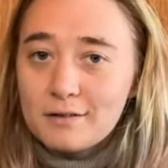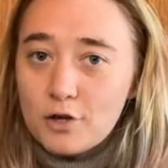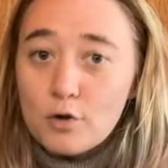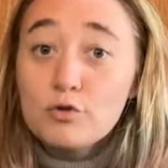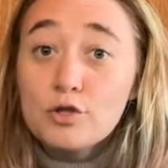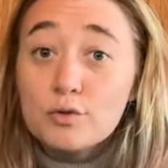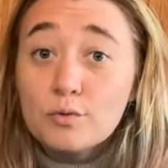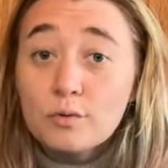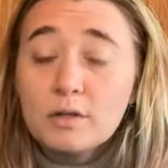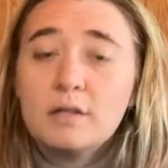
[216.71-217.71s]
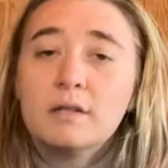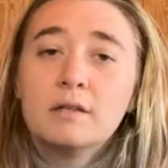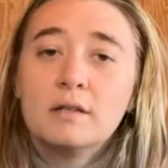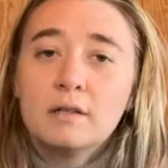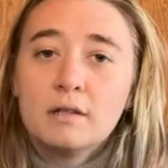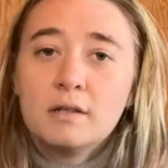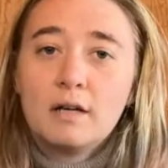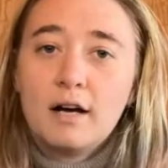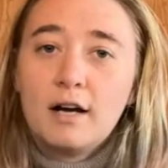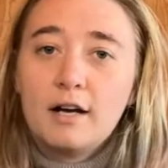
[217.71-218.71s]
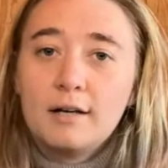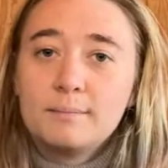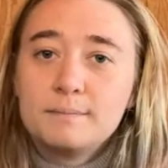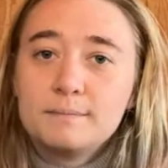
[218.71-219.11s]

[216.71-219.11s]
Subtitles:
go to um,